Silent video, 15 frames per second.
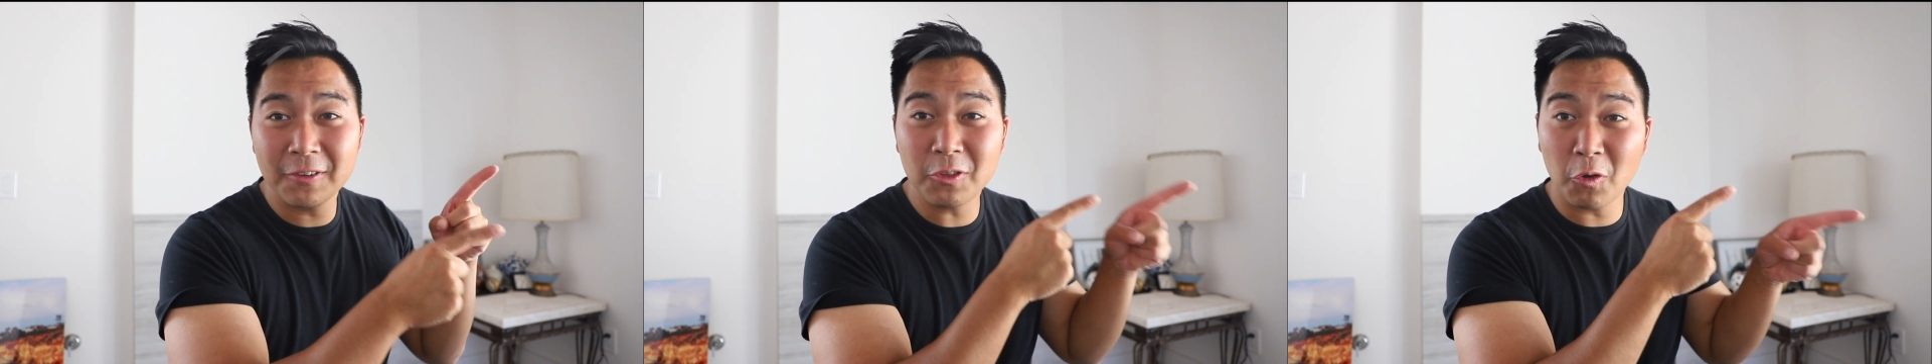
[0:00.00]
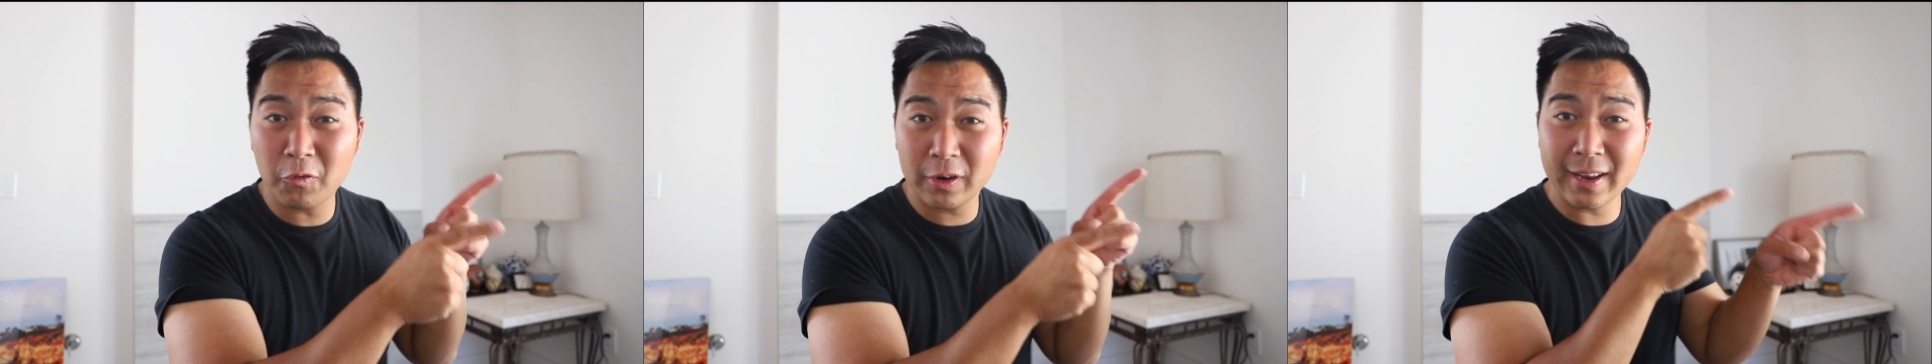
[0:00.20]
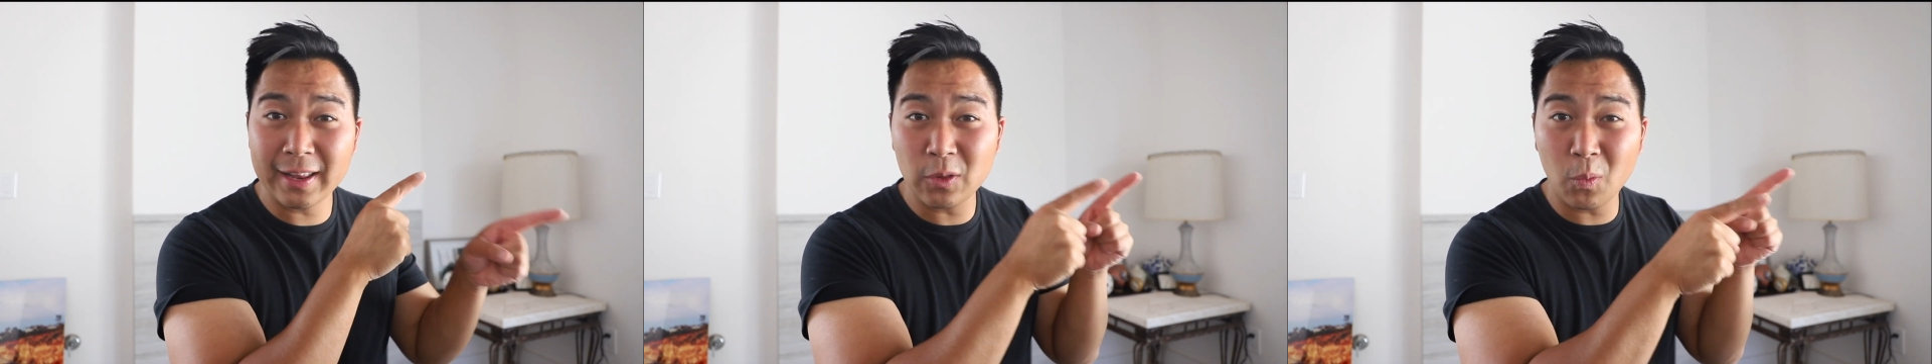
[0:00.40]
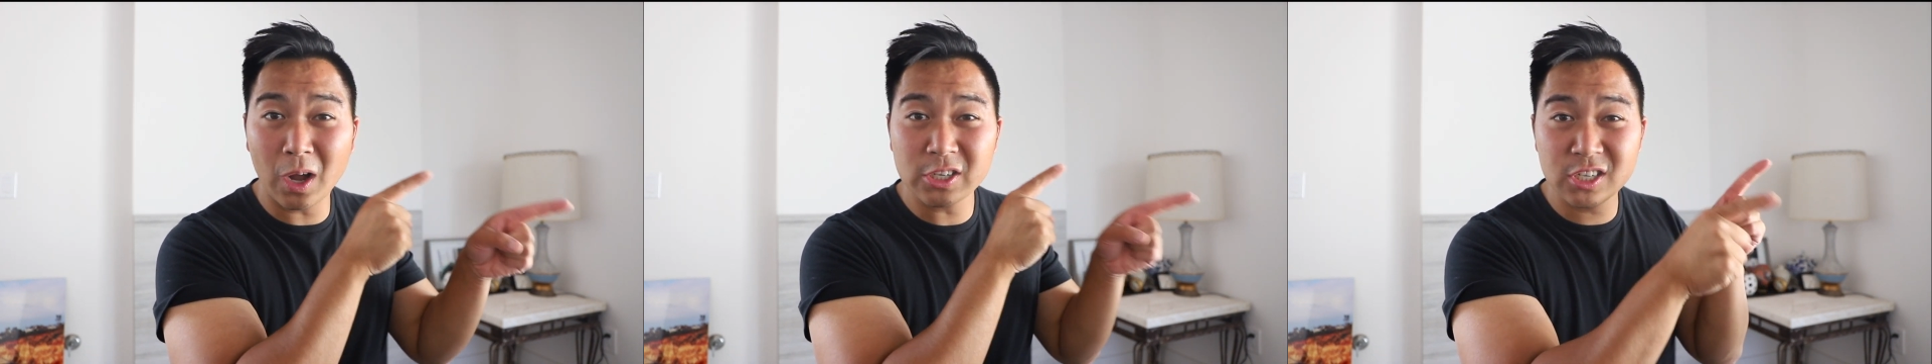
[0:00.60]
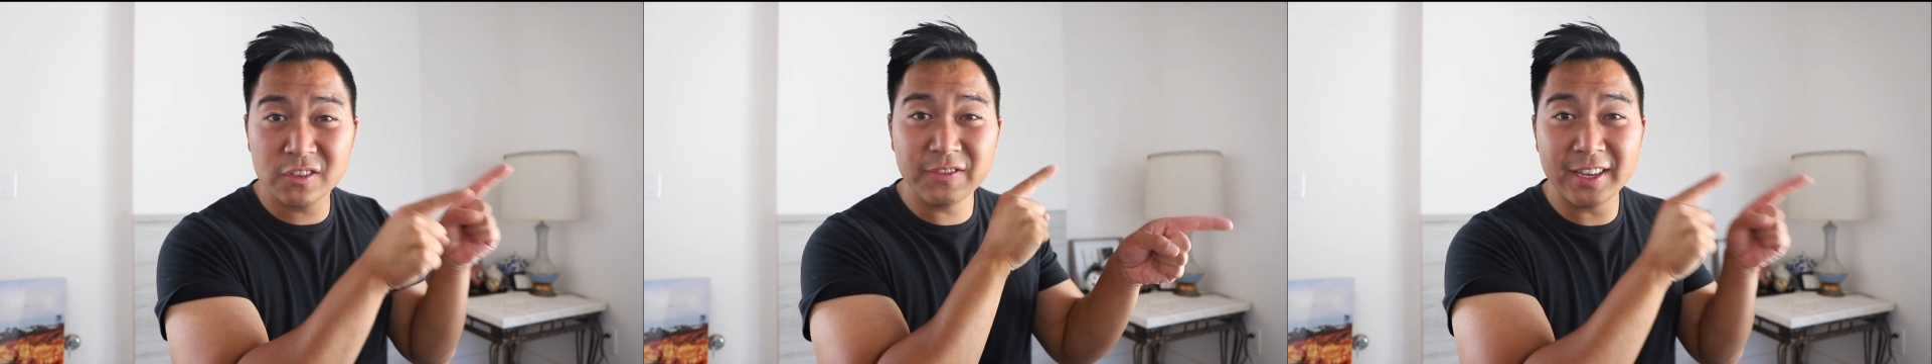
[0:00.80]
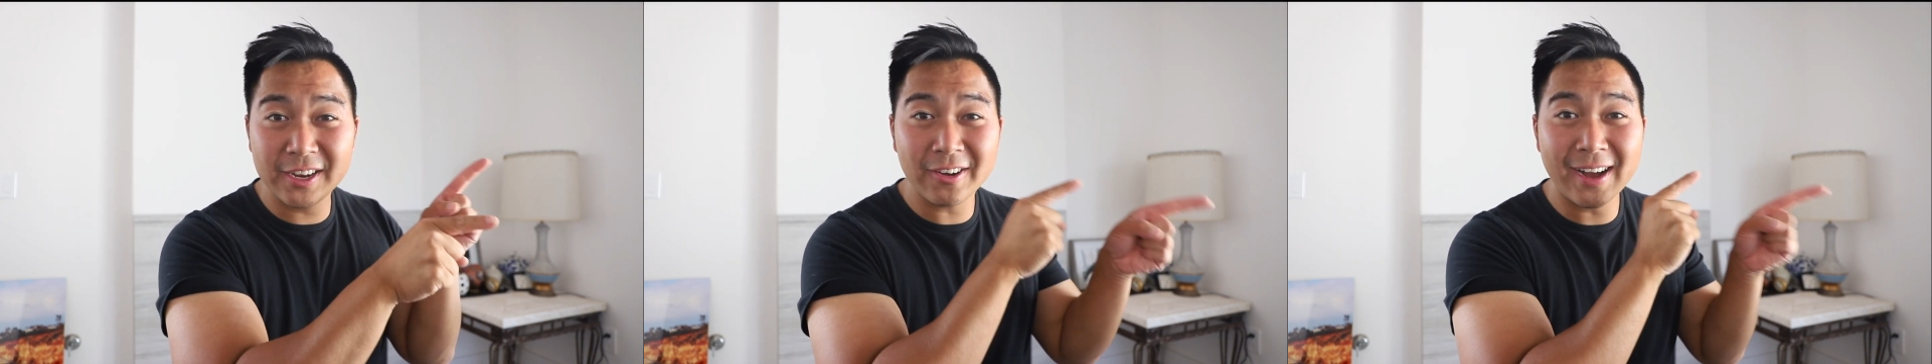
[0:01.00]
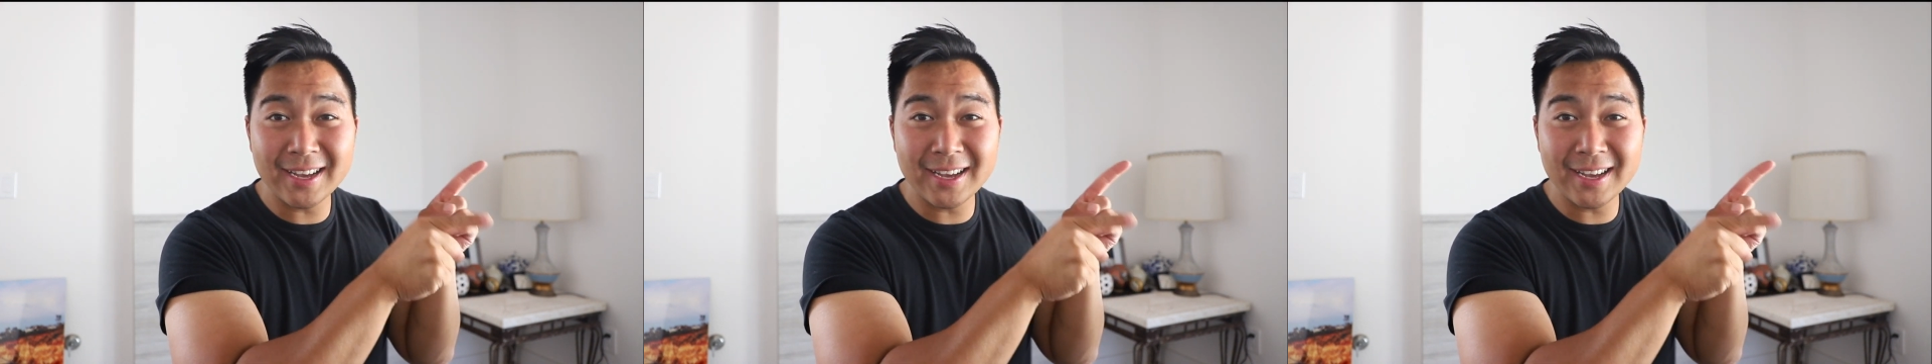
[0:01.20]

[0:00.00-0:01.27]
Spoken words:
Don't forget to watch this video,